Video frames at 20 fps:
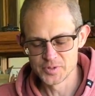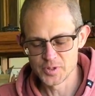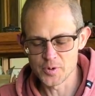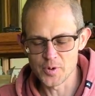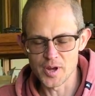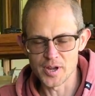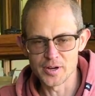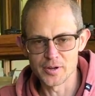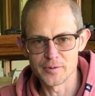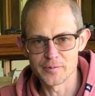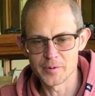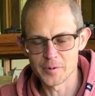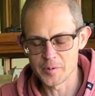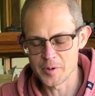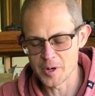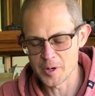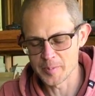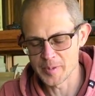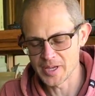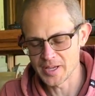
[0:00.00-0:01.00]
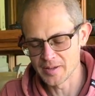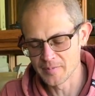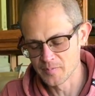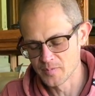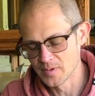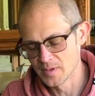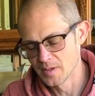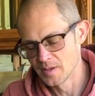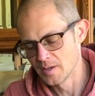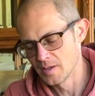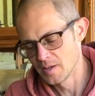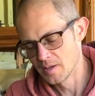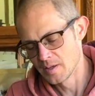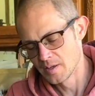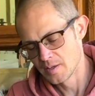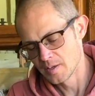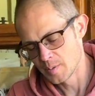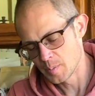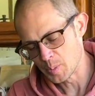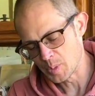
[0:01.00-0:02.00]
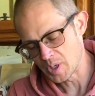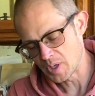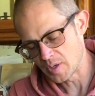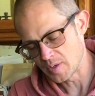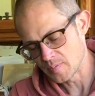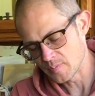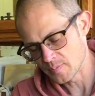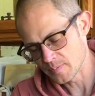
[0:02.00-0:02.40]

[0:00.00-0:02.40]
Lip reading: overwhelming. But